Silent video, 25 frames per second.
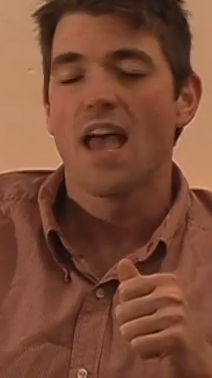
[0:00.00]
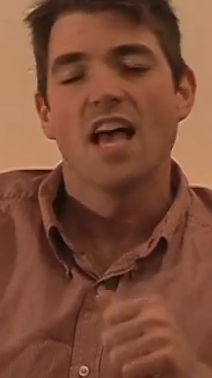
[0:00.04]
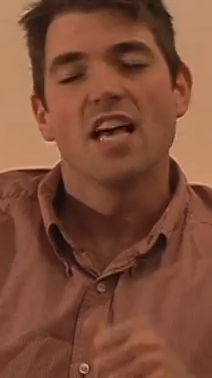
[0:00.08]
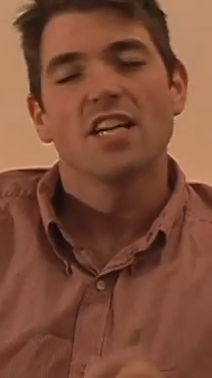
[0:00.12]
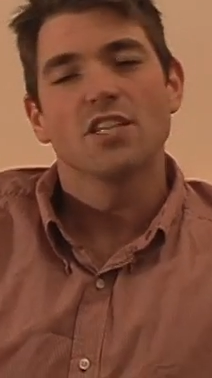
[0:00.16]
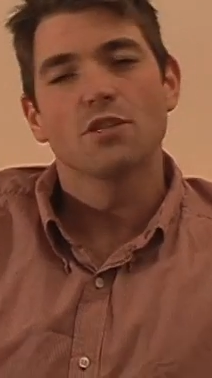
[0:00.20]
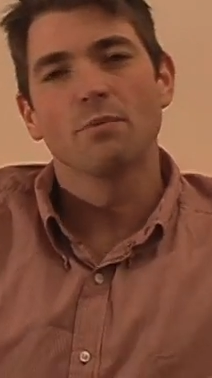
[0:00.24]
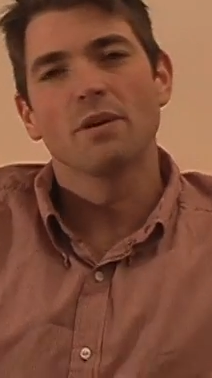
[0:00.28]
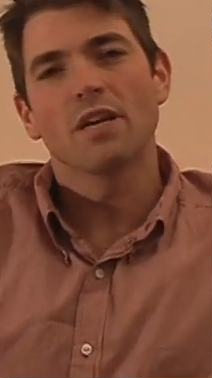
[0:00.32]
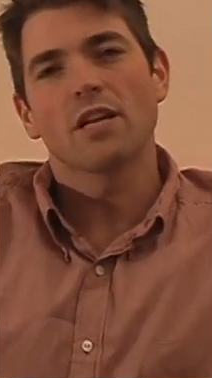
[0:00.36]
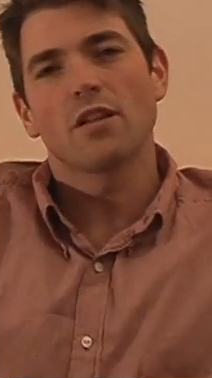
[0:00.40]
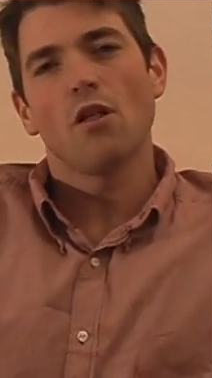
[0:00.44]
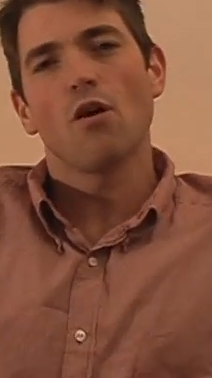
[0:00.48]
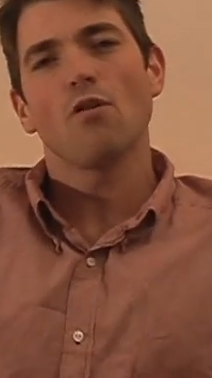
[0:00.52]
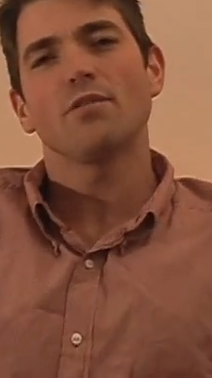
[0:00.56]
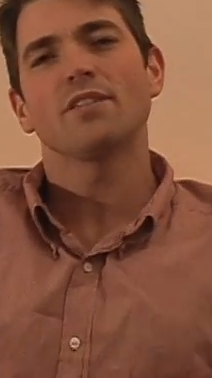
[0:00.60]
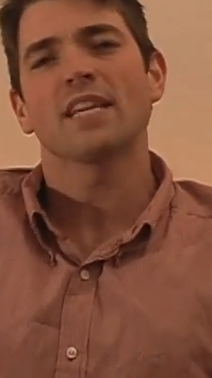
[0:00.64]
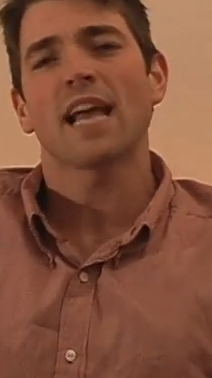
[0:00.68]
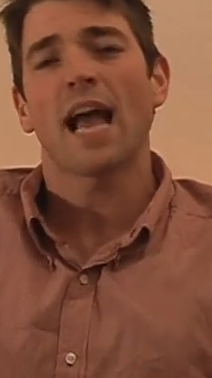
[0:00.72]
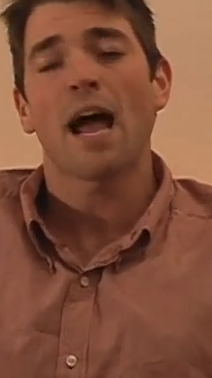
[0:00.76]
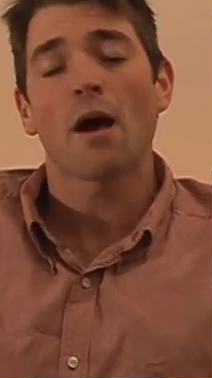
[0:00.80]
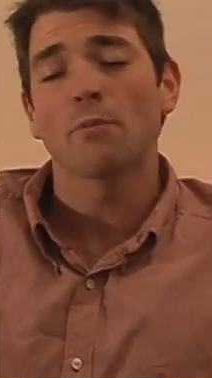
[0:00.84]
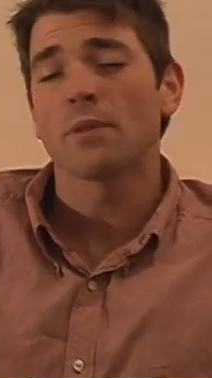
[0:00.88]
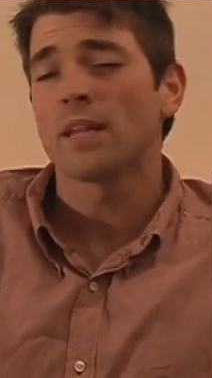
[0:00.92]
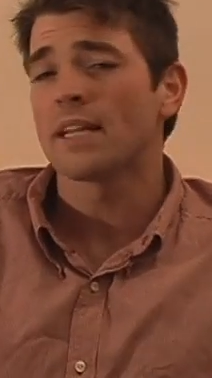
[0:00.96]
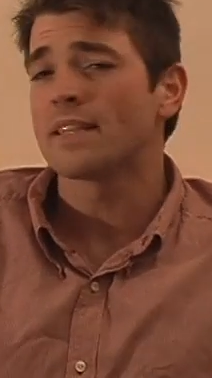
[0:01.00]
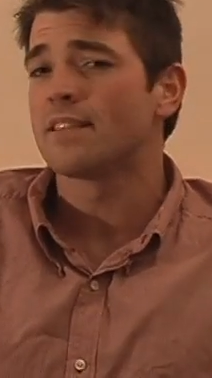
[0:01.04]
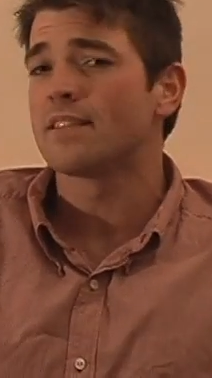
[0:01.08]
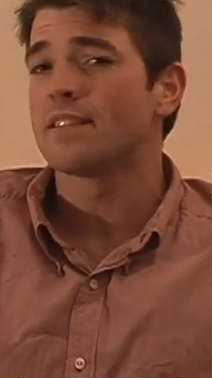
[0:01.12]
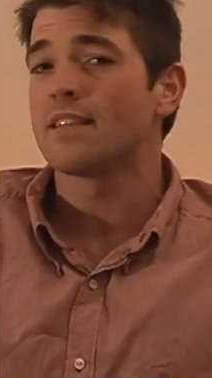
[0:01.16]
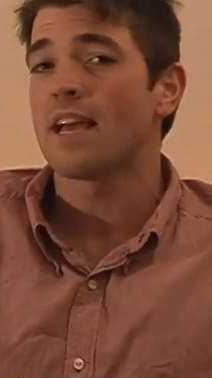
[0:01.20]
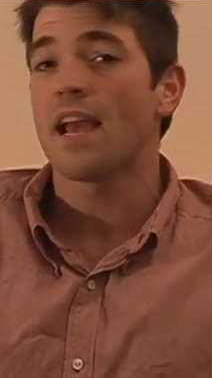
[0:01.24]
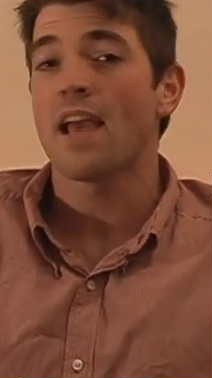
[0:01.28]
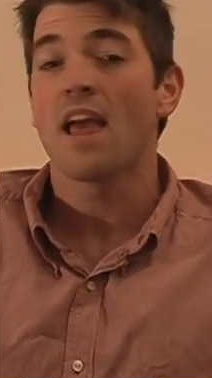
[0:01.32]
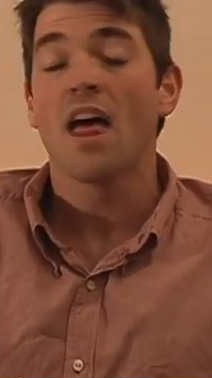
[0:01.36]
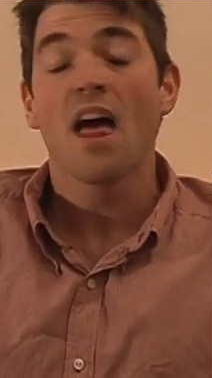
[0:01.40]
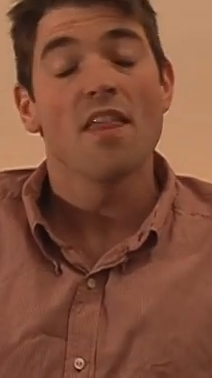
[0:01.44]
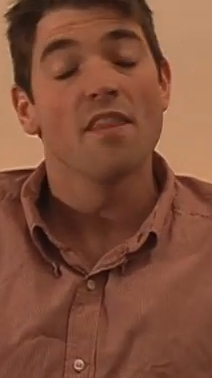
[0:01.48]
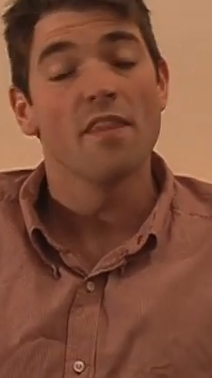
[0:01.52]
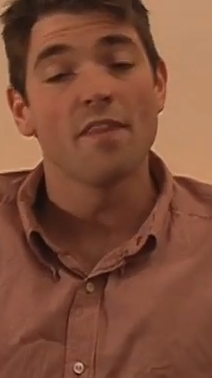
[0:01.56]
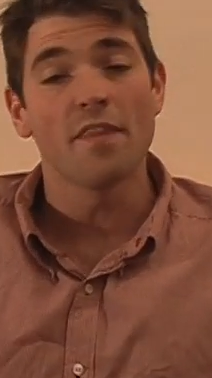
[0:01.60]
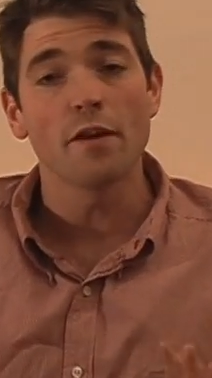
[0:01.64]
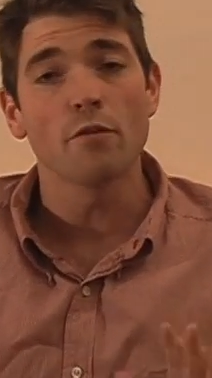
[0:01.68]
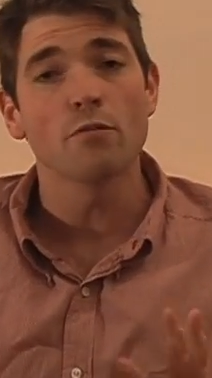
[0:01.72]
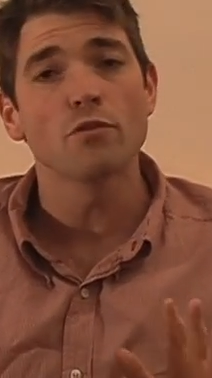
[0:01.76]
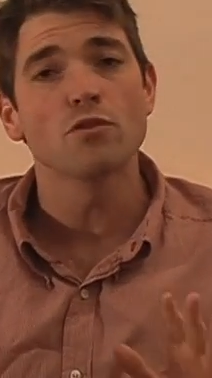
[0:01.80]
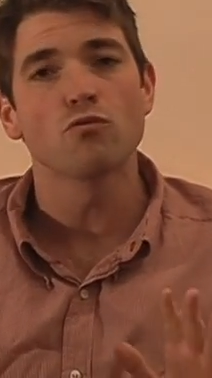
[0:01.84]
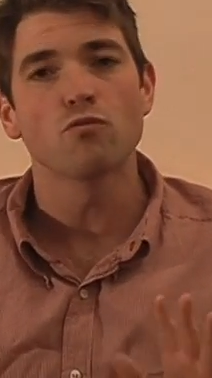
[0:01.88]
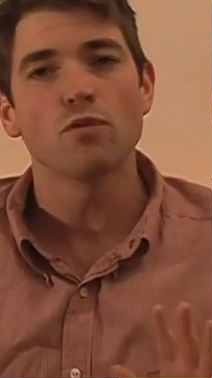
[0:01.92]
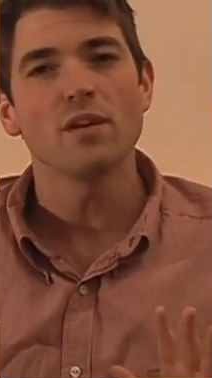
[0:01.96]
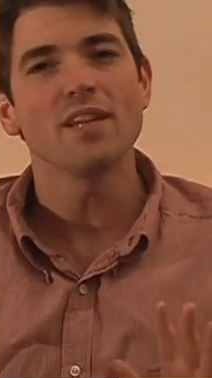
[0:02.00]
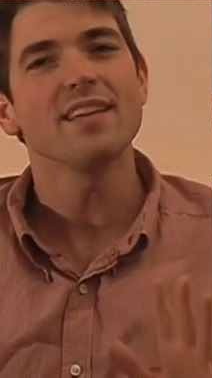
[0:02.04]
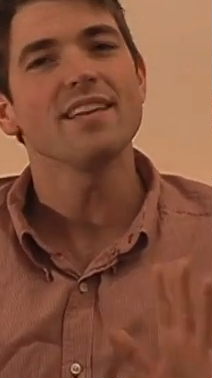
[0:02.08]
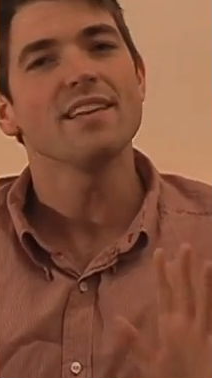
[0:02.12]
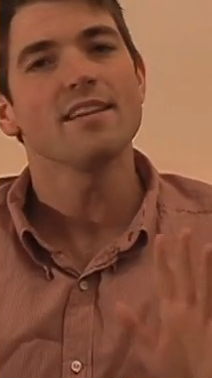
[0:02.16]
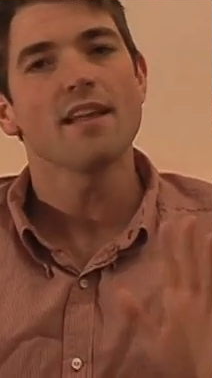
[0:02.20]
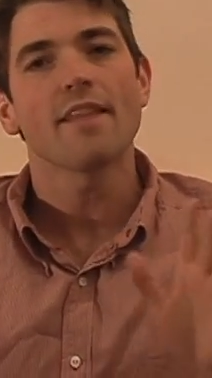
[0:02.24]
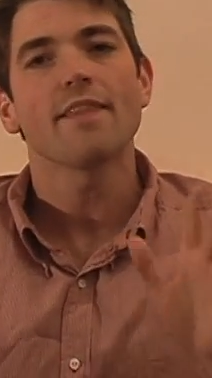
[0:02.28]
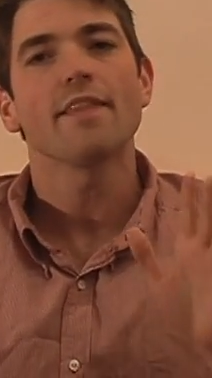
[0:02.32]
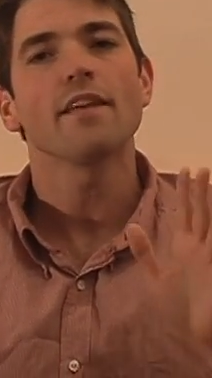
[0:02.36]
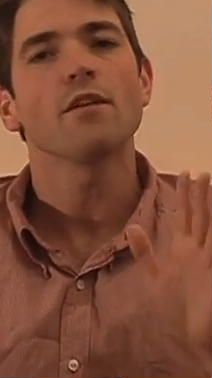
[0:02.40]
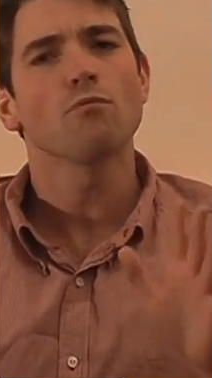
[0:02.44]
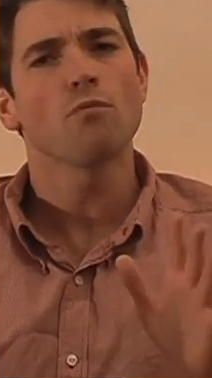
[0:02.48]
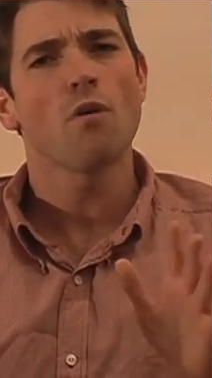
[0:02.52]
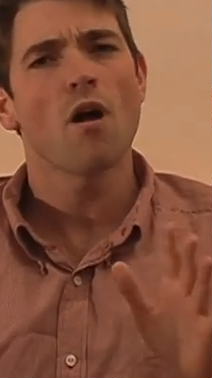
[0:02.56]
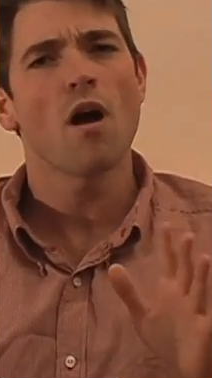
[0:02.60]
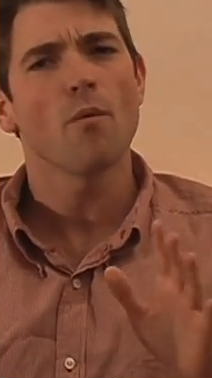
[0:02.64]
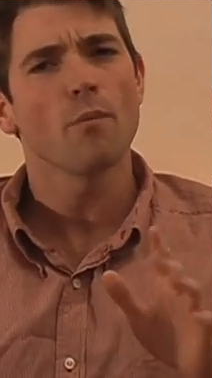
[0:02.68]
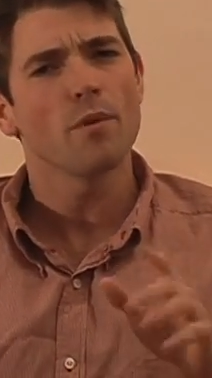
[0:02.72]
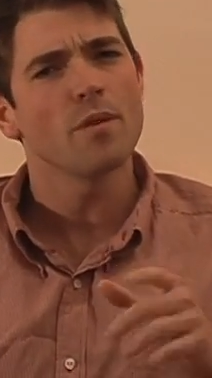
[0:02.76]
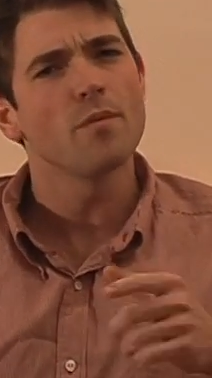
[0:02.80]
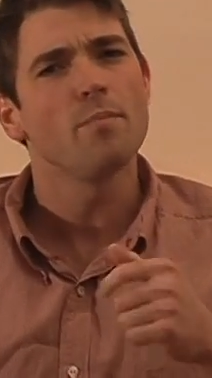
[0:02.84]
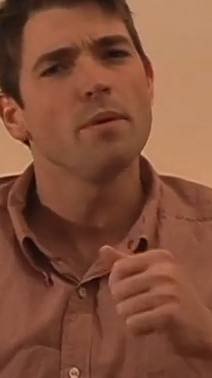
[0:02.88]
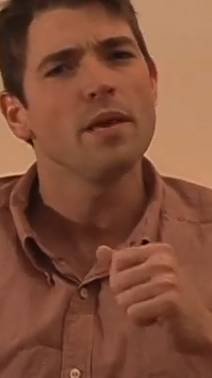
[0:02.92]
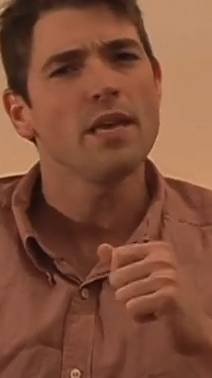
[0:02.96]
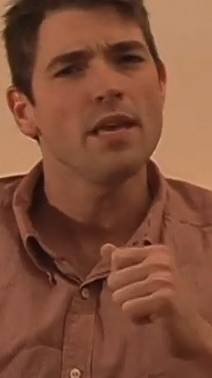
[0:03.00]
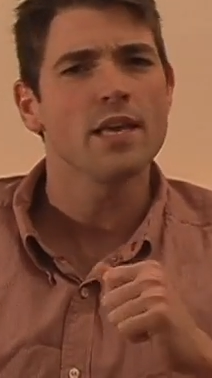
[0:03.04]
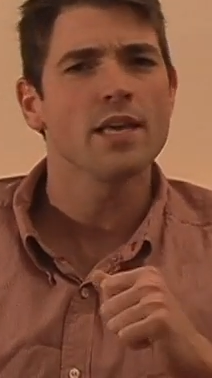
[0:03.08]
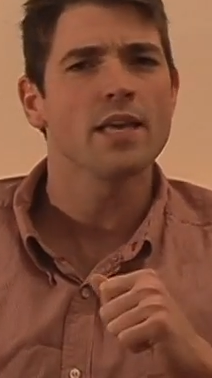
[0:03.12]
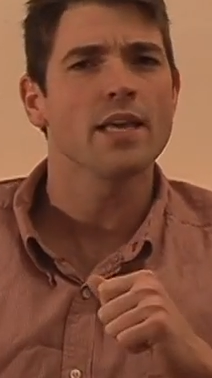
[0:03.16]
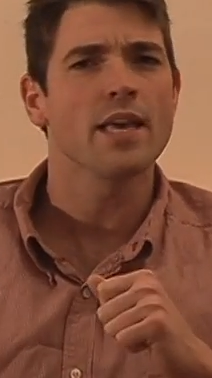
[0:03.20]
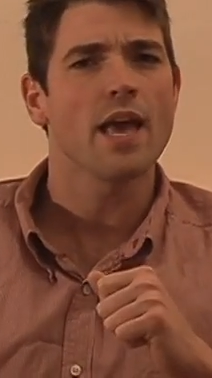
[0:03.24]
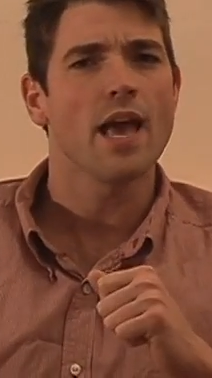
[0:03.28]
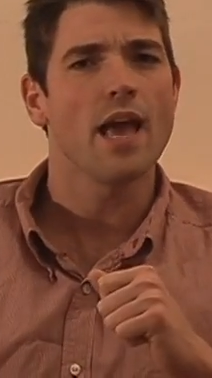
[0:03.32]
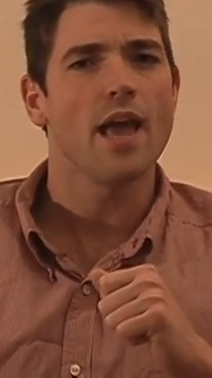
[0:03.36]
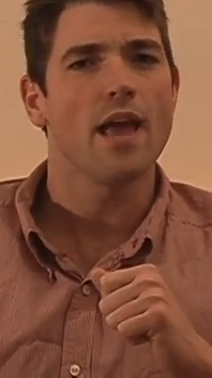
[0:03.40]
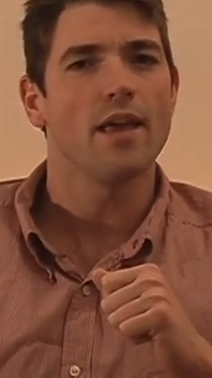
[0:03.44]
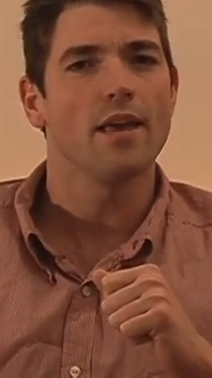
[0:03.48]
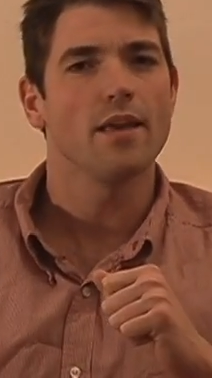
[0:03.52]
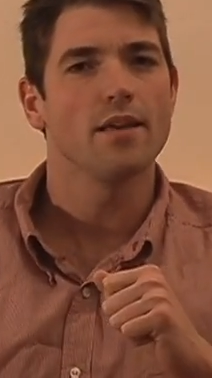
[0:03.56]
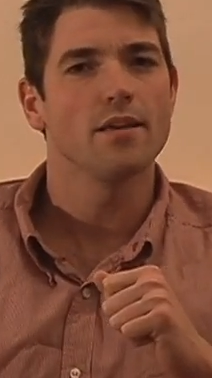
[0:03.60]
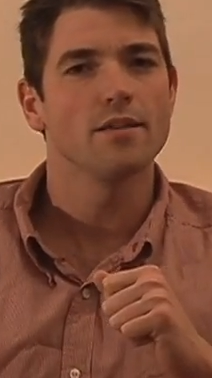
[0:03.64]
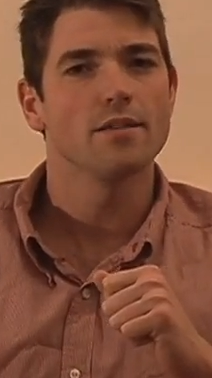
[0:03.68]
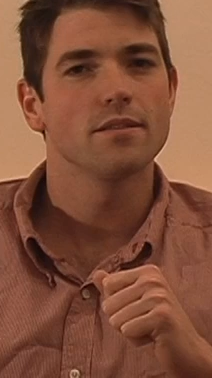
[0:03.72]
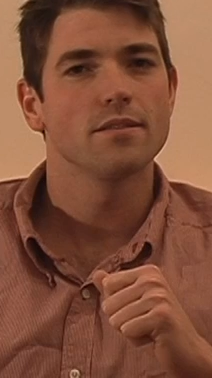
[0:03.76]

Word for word: So, in closing, I would like to say that there is really nothing wrong with being gay.